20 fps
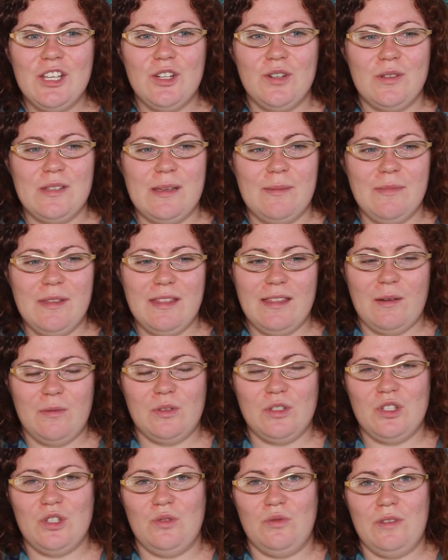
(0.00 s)
something that
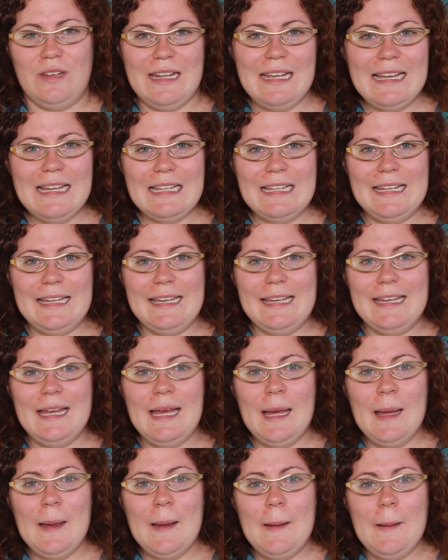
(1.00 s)
was uniquely
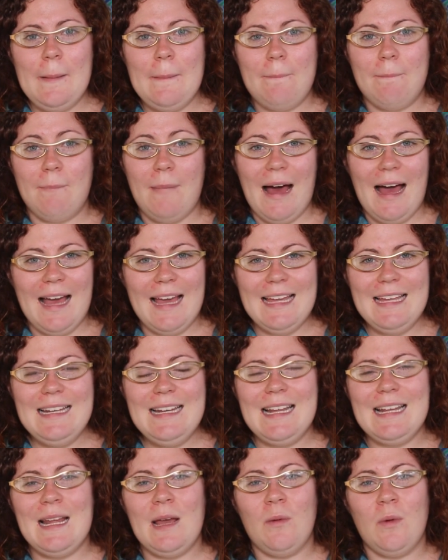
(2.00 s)

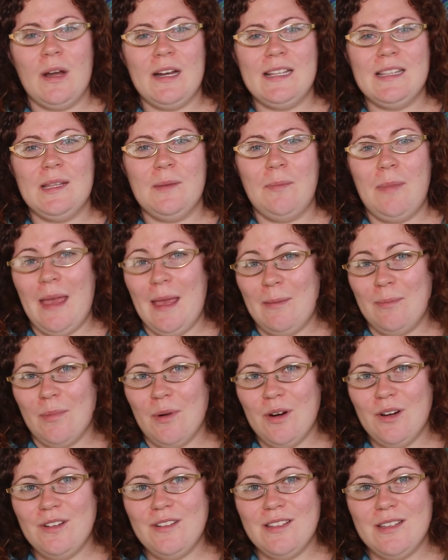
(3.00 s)
mine, and I wanted the
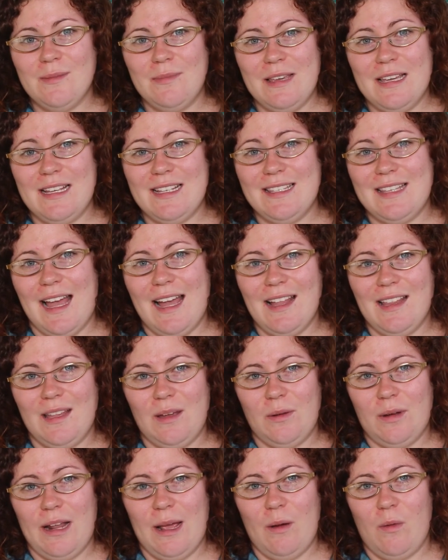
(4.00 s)
paper to be
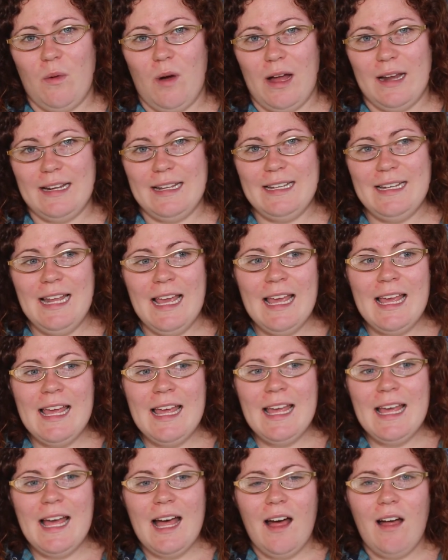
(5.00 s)
exactly what I wanted.
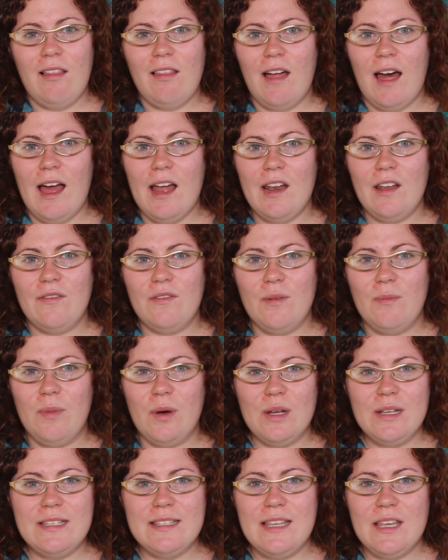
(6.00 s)
A lot of the
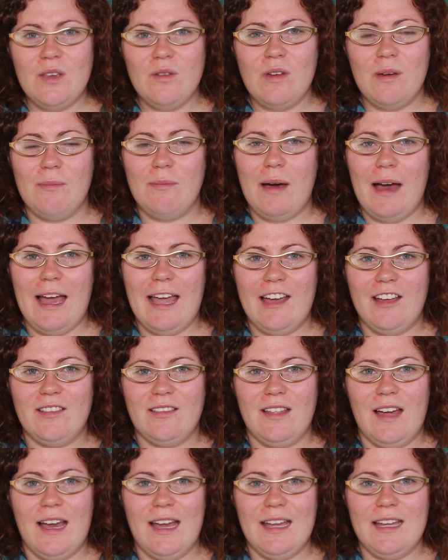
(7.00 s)
books that you can buy
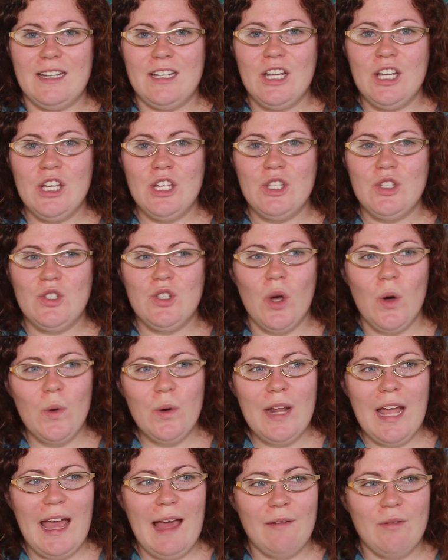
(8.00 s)
online
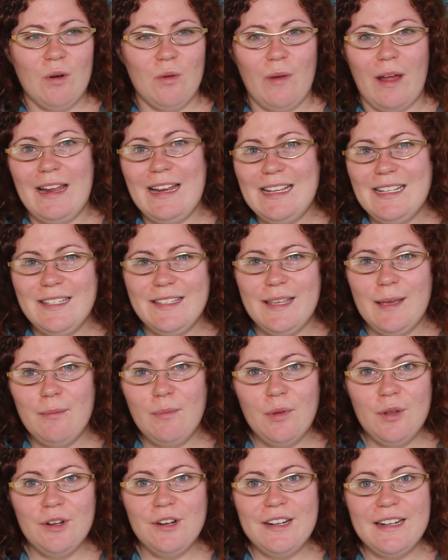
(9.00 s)
don't have a writing
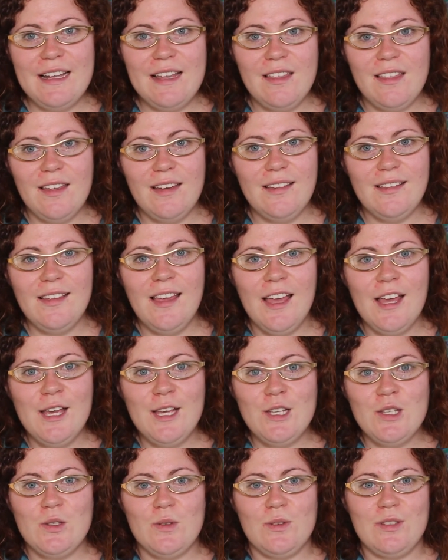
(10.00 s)
sample or anything,
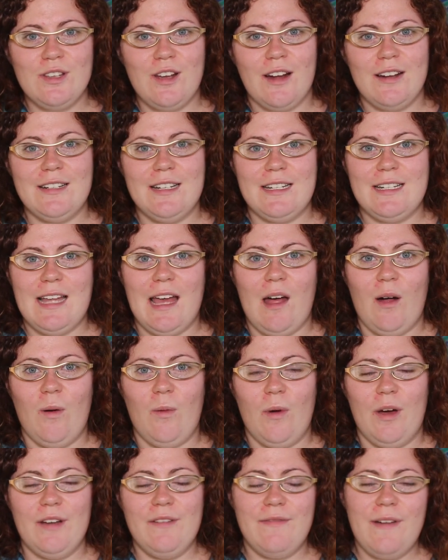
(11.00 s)
so it's hard to tell
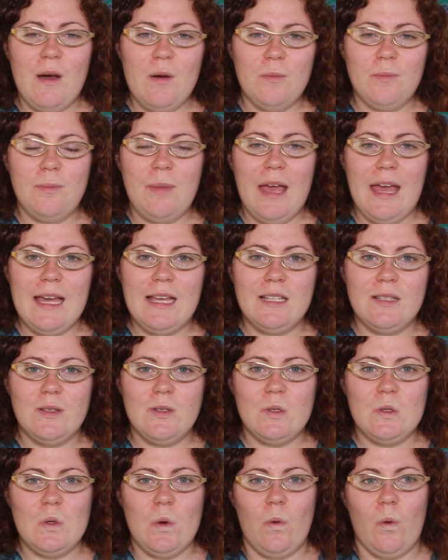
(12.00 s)
what fountain
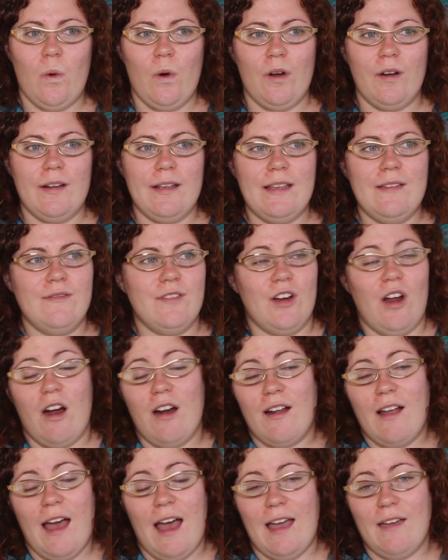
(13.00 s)
pens or even
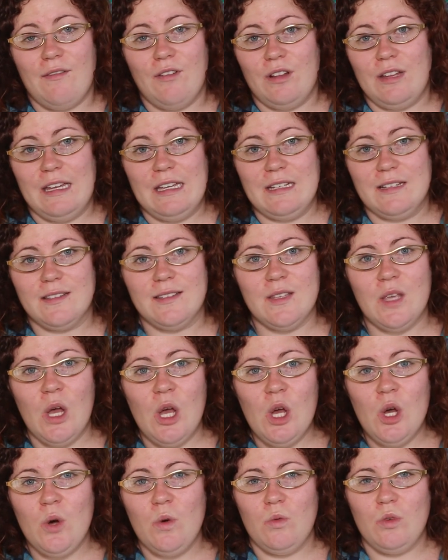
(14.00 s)
archival inks
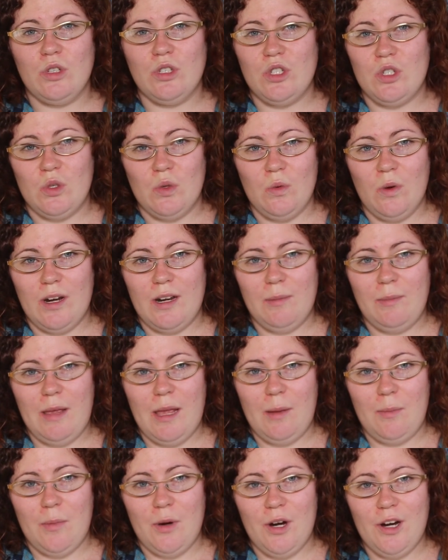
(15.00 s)
will do on a
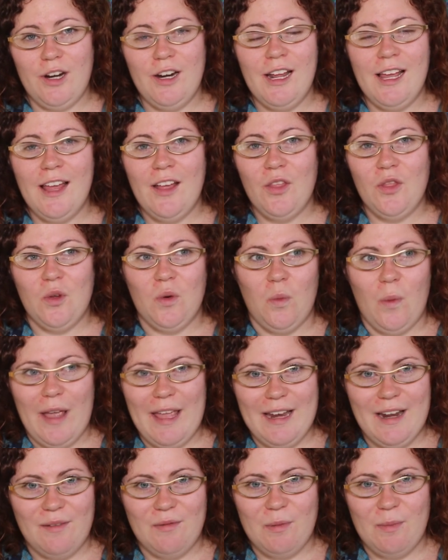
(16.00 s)
paper. The
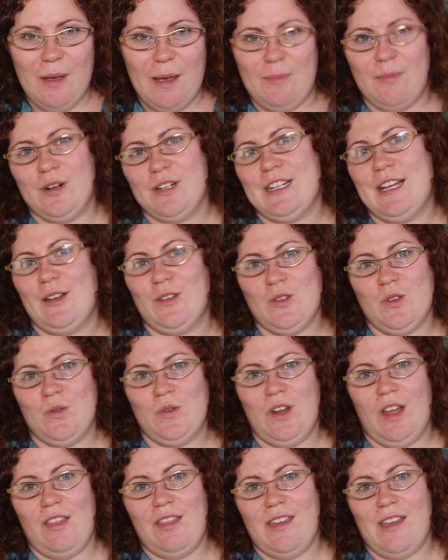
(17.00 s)
weight of a paper tells
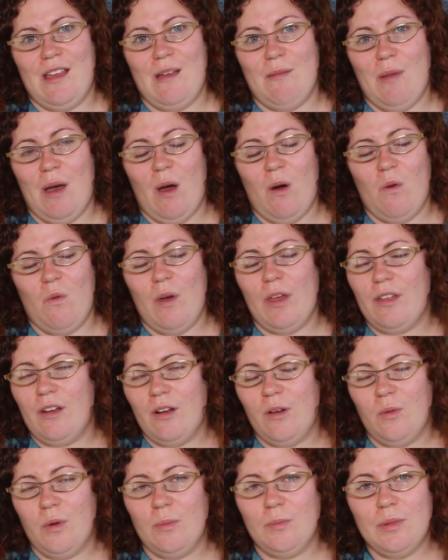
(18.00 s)
you nothing about whether
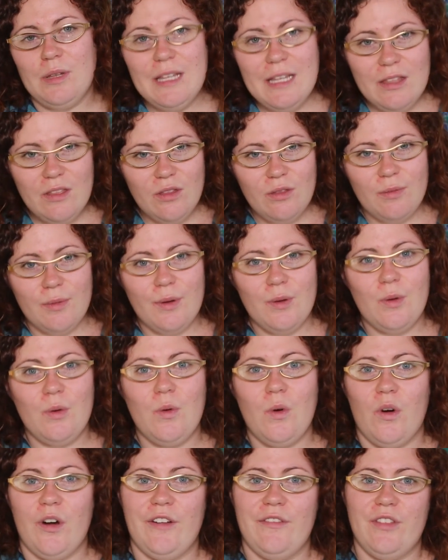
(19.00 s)
it will bleed
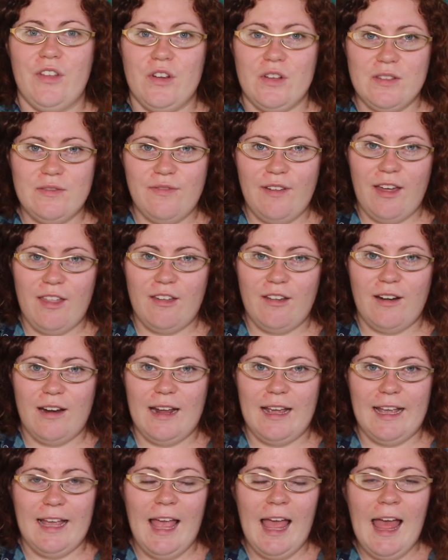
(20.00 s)
through or if there's
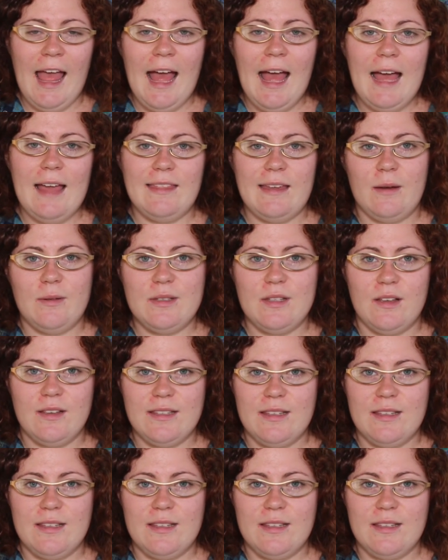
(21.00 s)
feathering, and that was all